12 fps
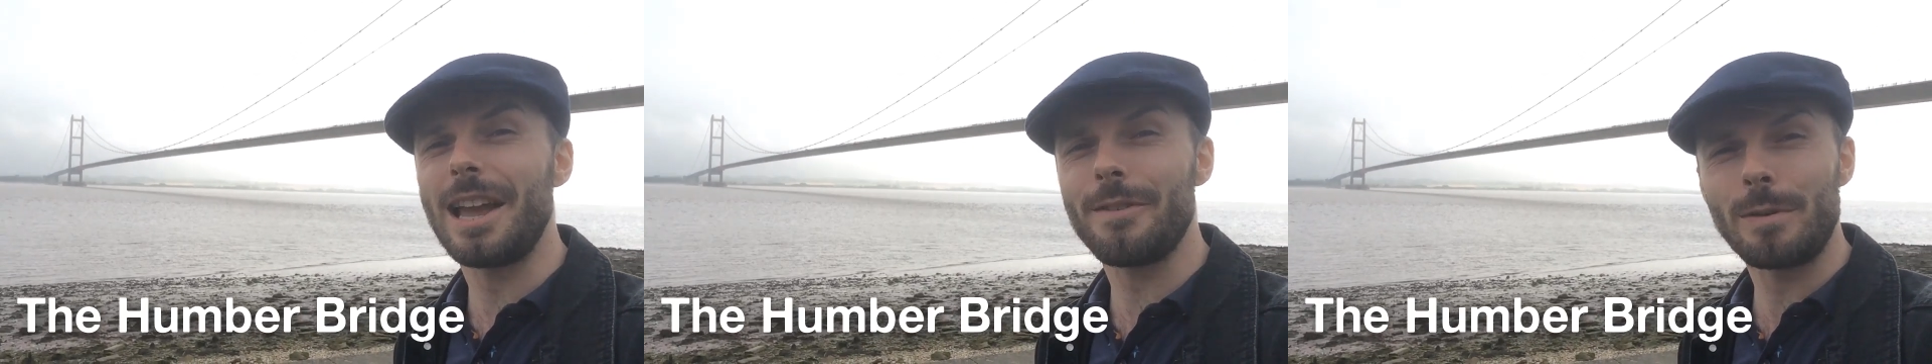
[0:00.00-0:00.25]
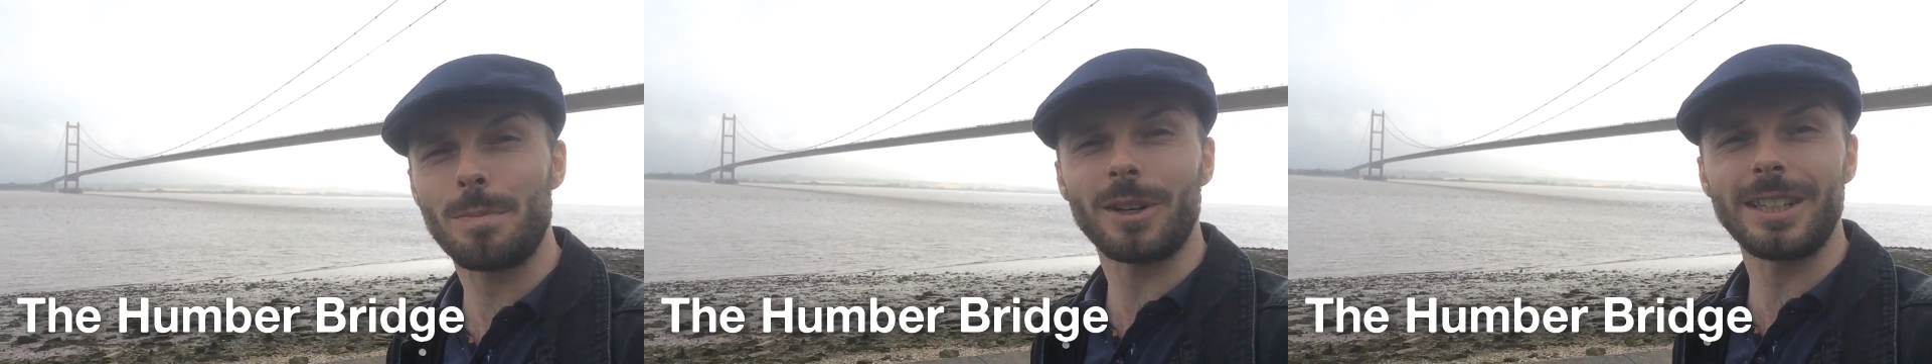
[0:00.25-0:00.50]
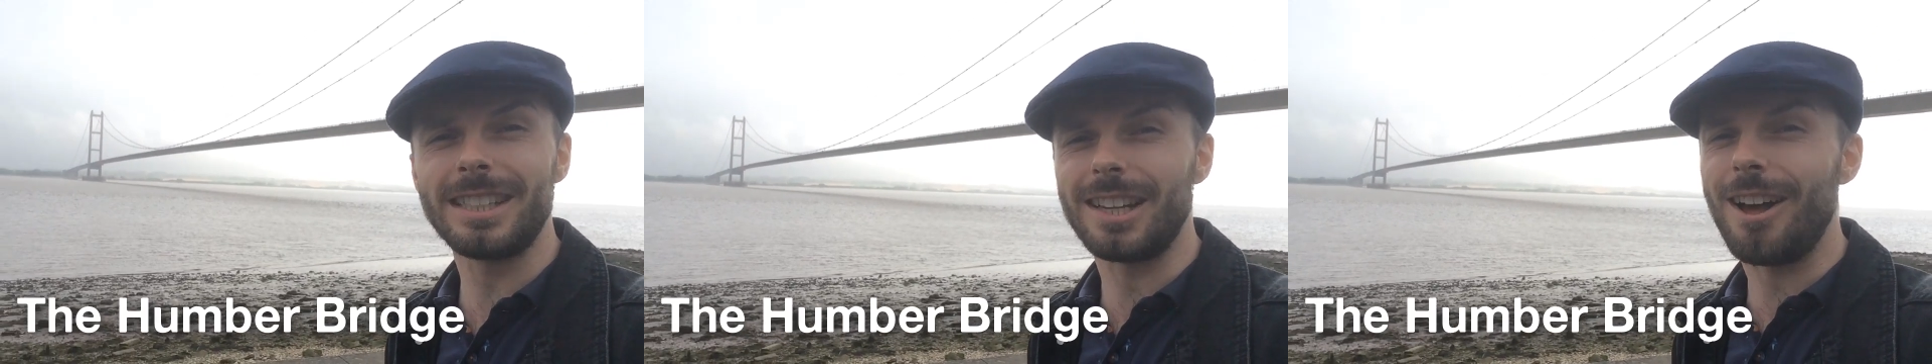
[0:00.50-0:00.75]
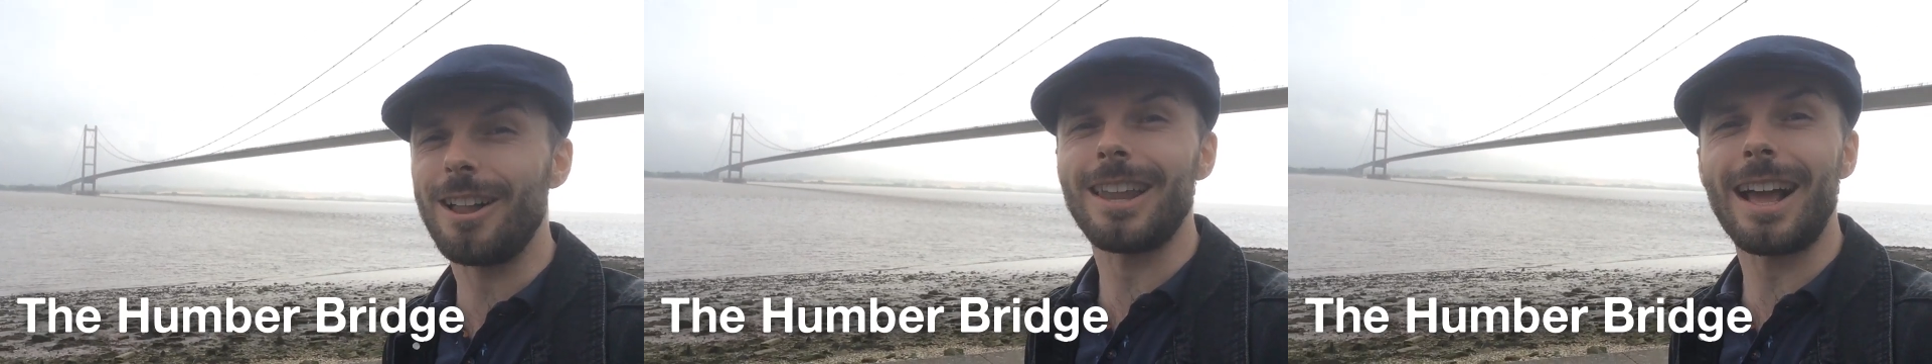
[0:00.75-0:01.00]
Everybody in
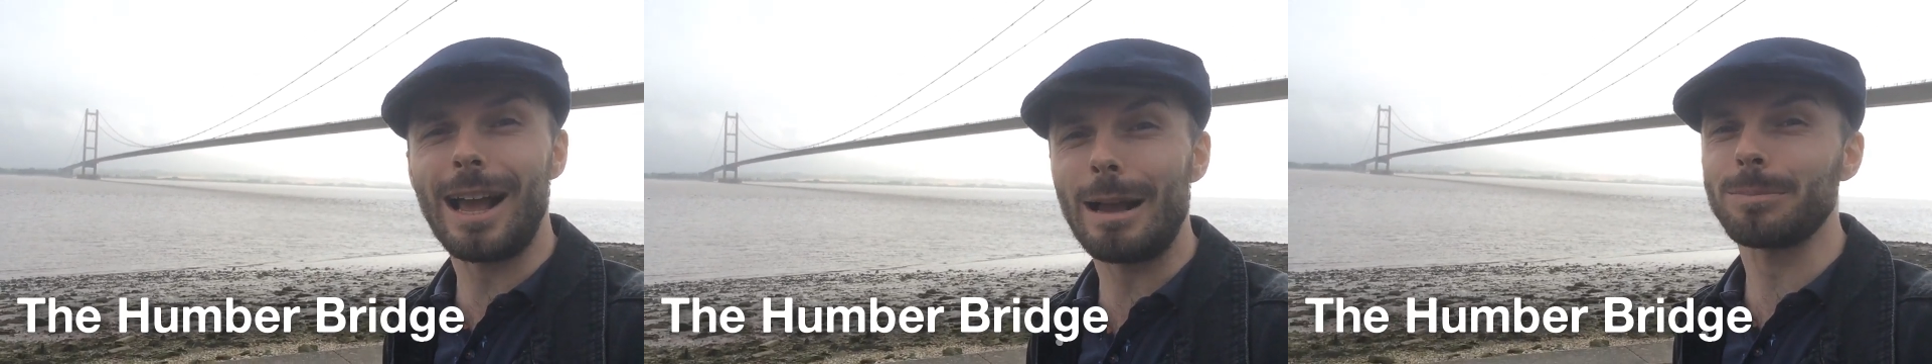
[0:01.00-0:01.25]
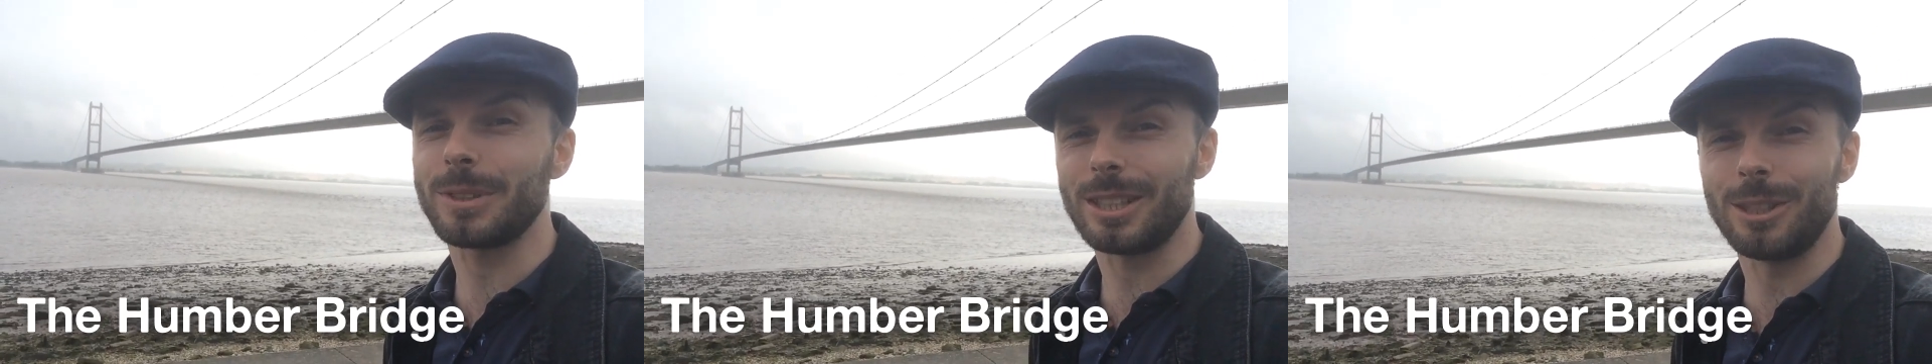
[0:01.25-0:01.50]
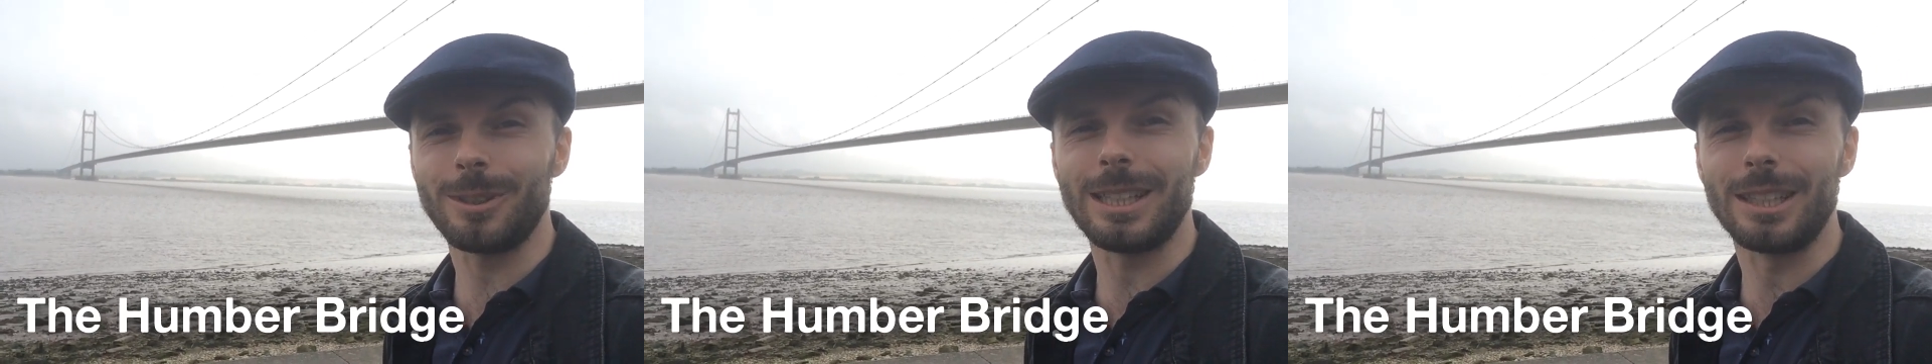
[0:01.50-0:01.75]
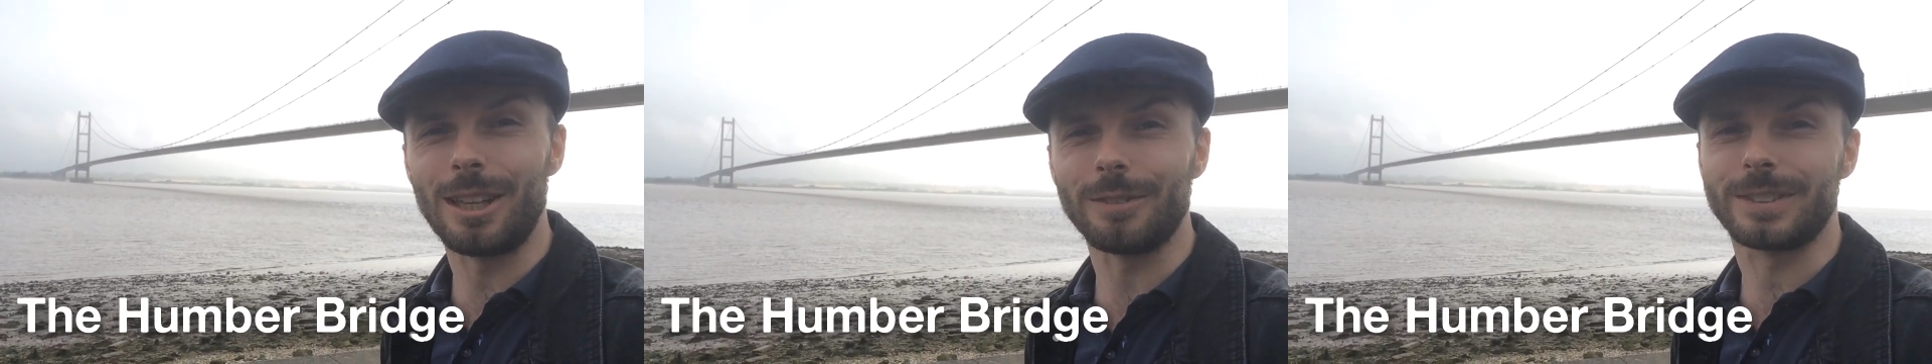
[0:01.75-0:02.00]
Hull
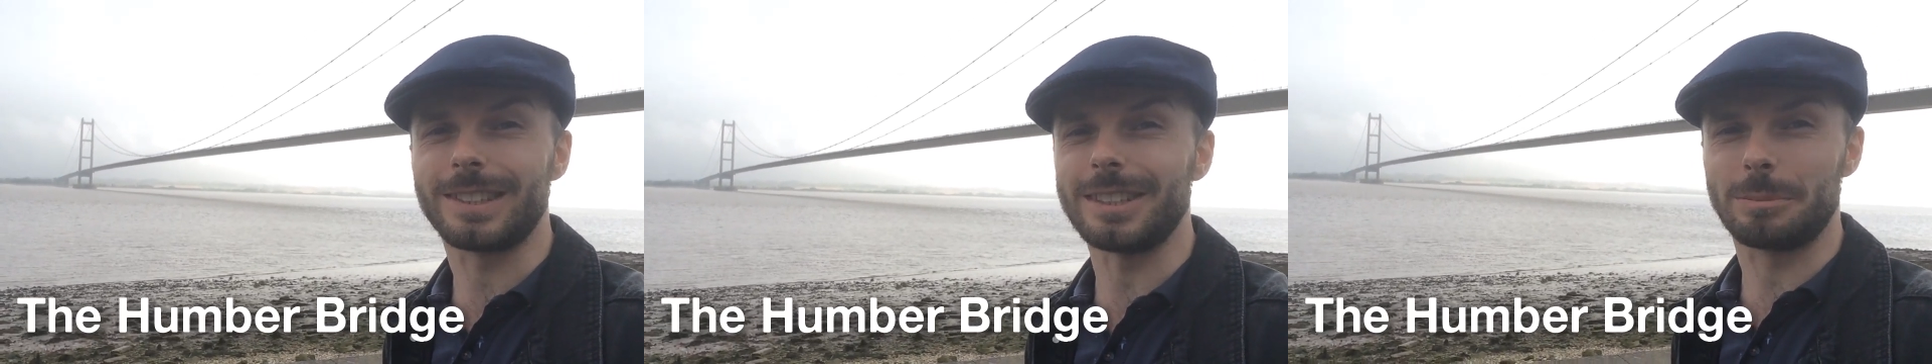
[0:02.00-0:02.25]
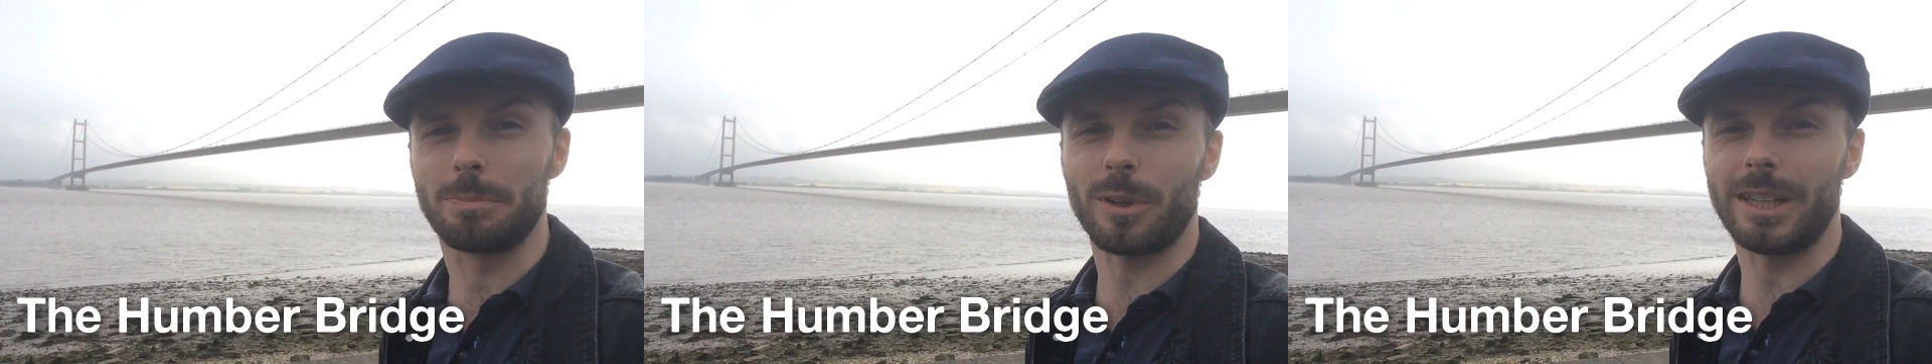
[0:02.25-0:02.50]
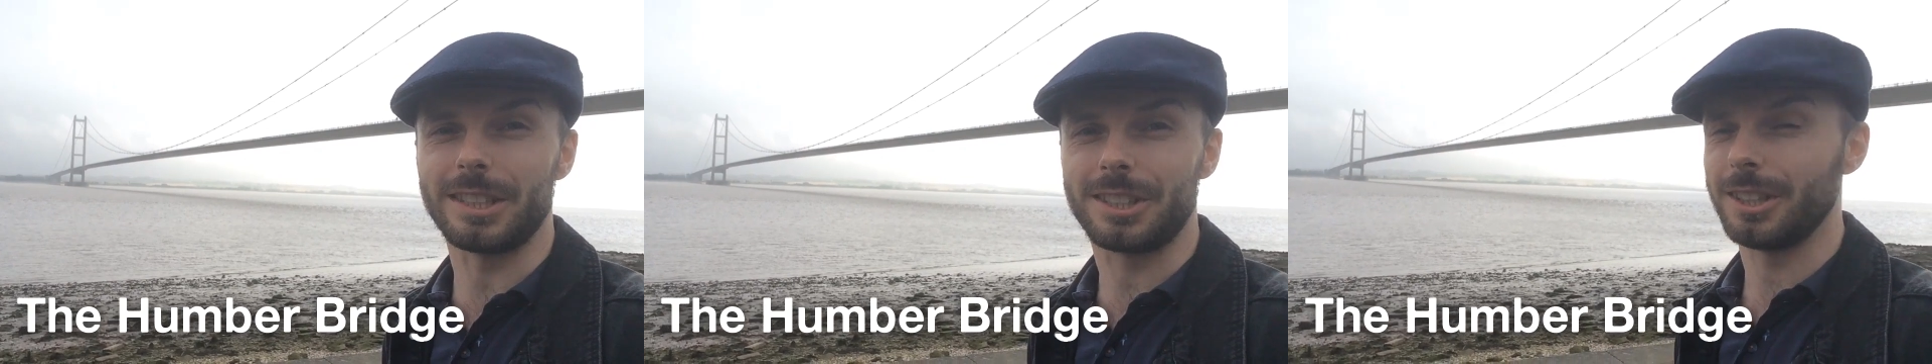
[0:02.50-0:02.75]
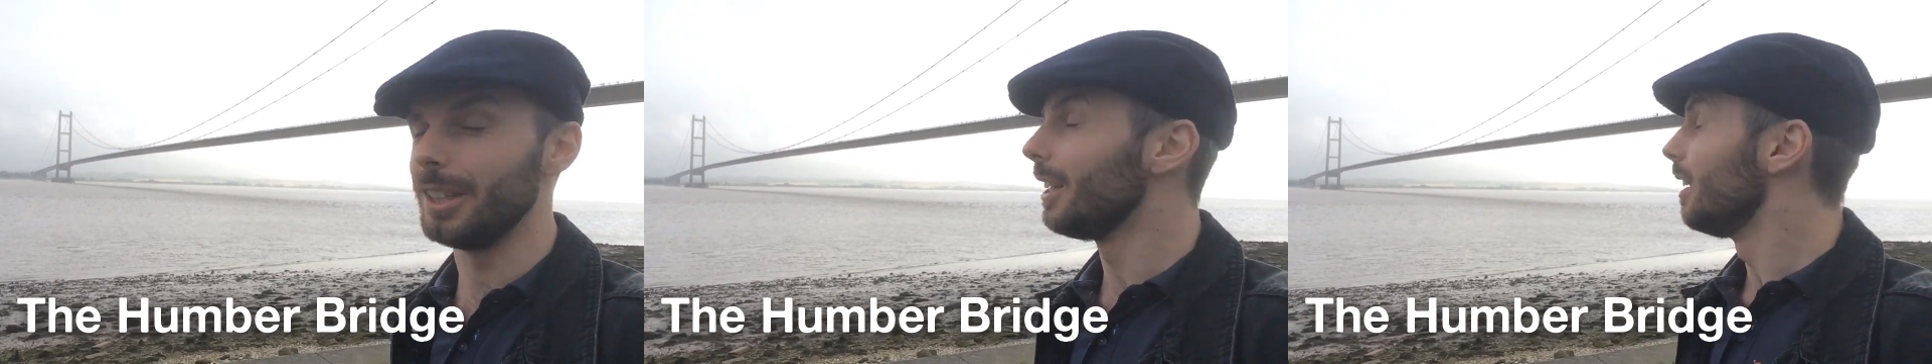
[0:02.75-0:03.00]
absolutely loves this bridge.